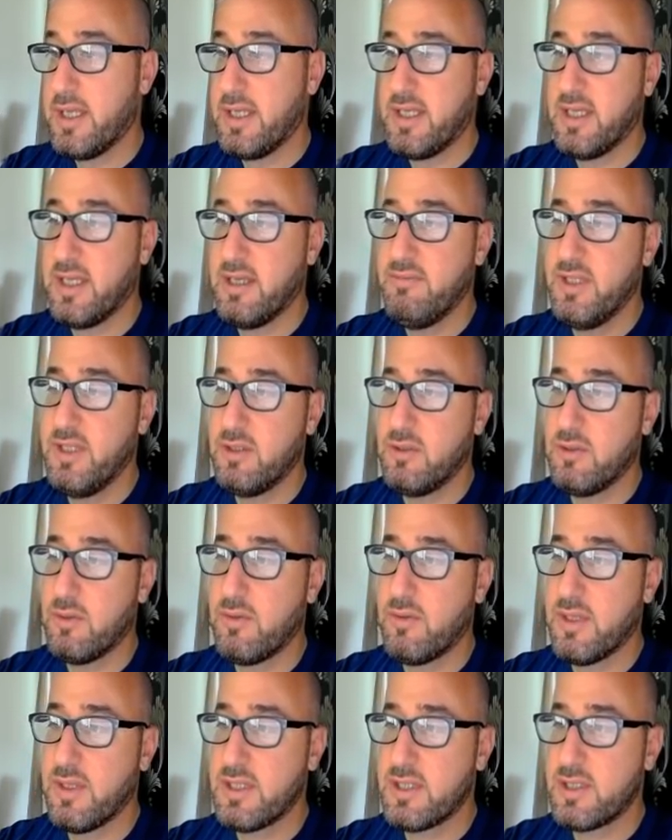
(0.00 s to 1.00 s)
giving
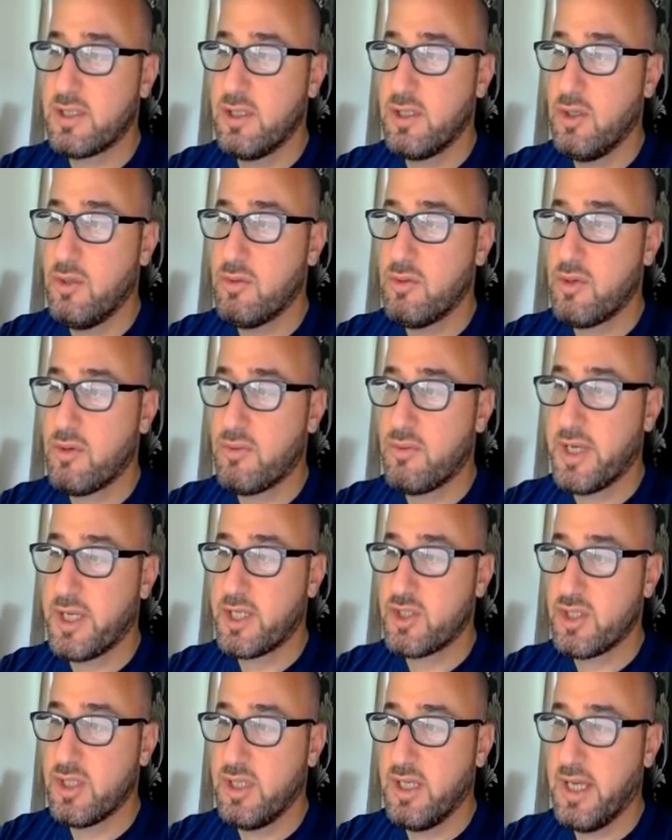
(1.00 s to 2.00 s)
you this slow
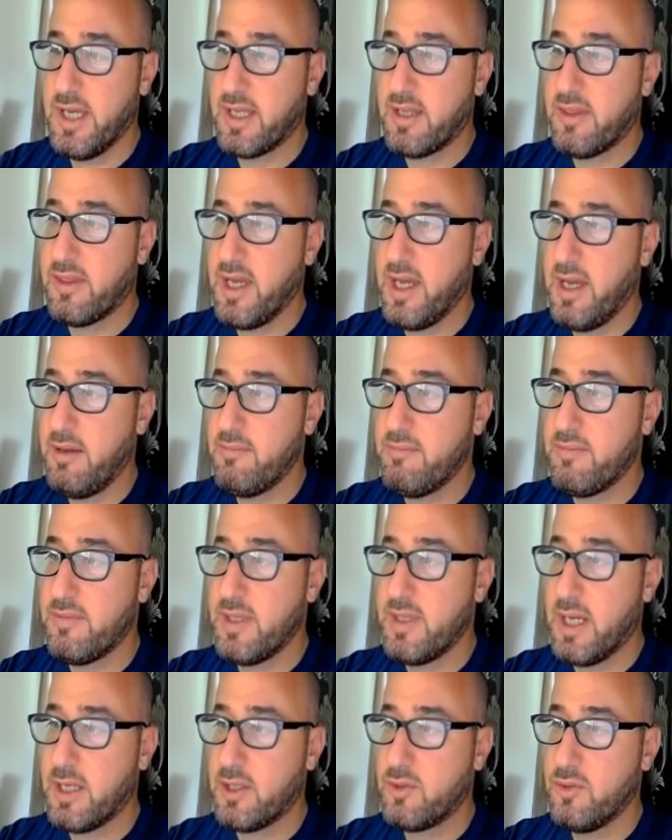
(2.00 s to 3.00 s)
correction like that,
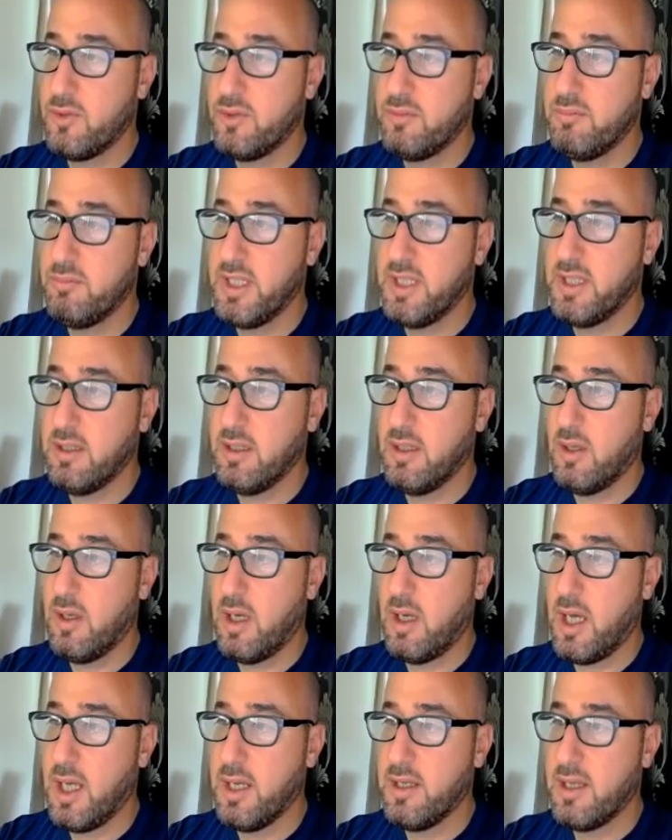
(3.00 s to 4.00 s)
that could mean
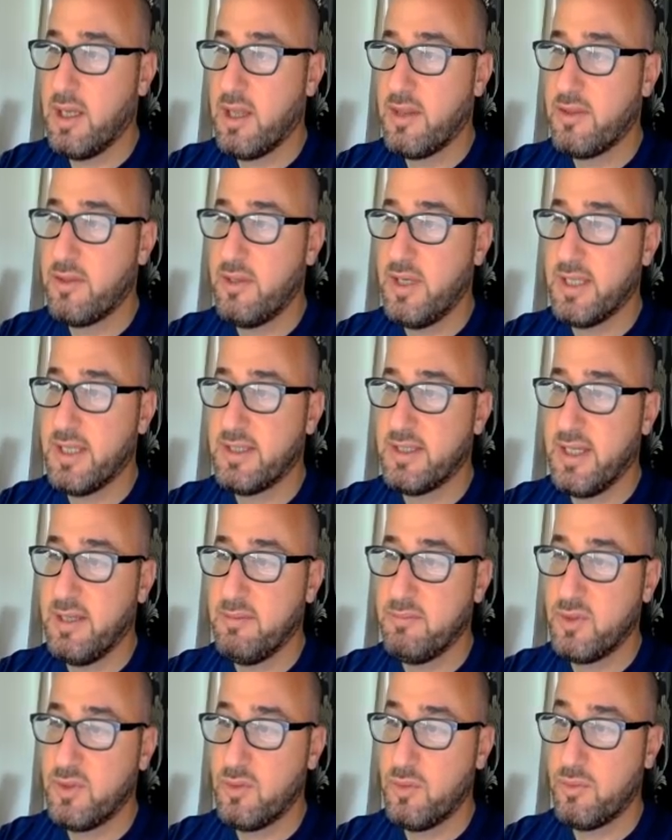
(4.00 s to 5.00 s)
another
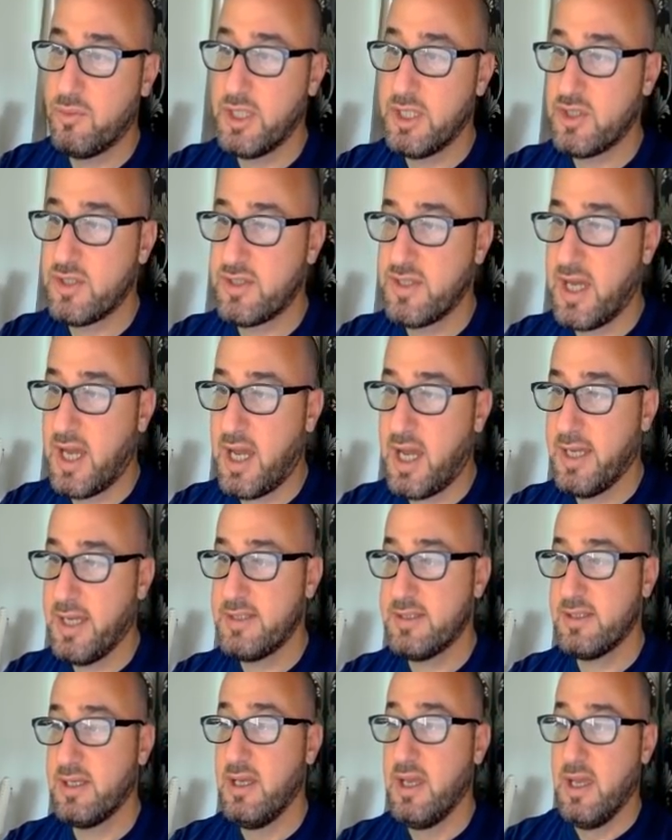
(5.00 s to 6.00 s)
attempt to reach the
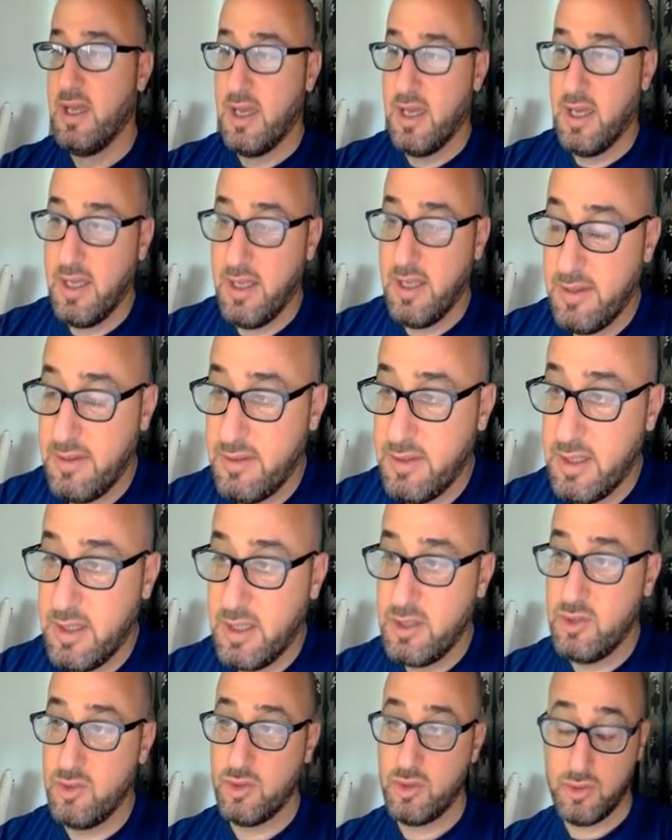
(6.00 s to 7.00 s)
highs and uh,
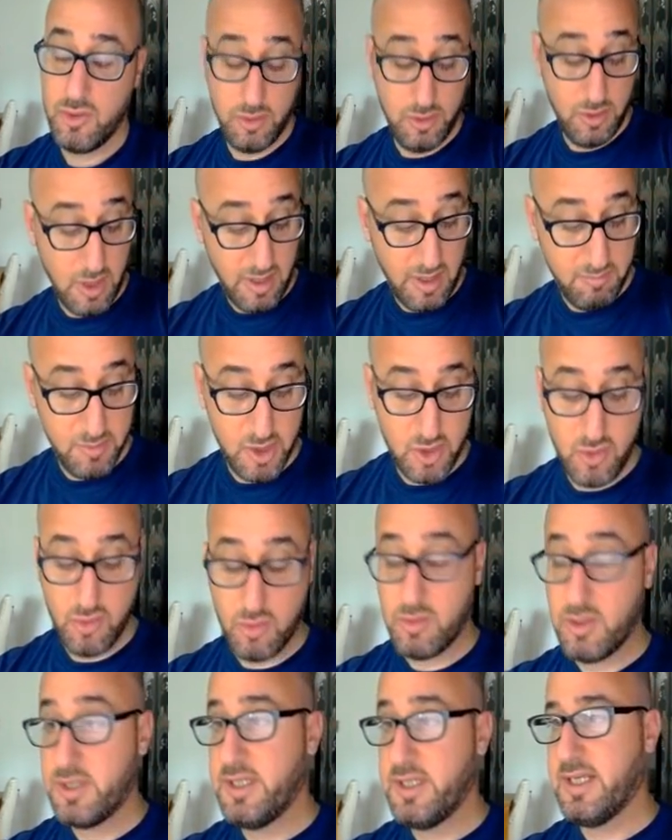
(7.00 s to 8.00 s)
you should not be
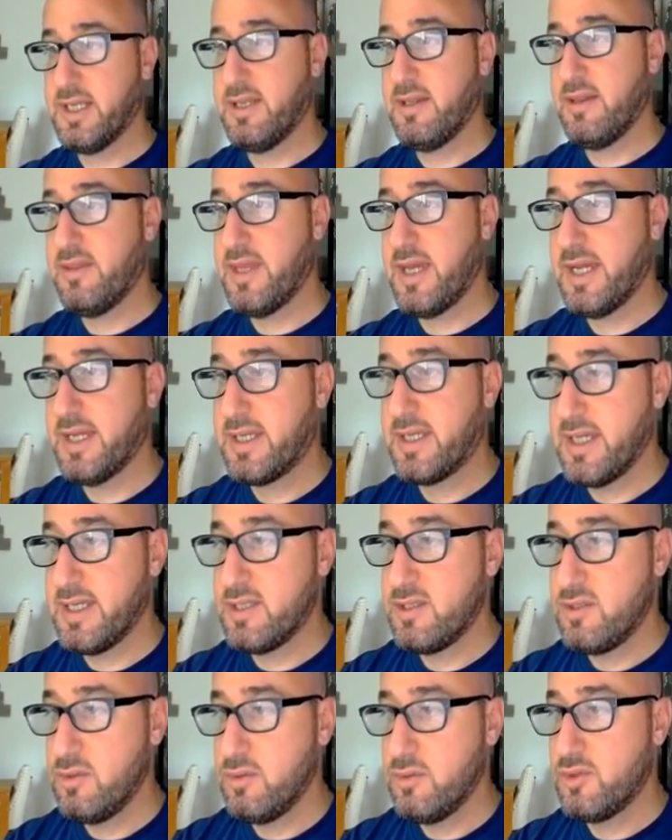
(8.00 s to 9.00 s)
shorting in that
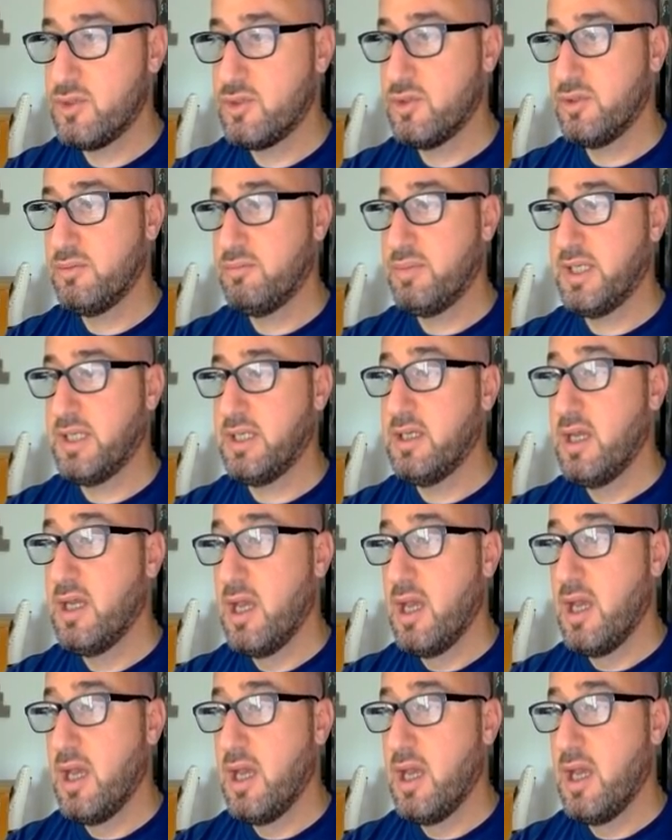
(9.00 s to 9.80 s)
case. You should be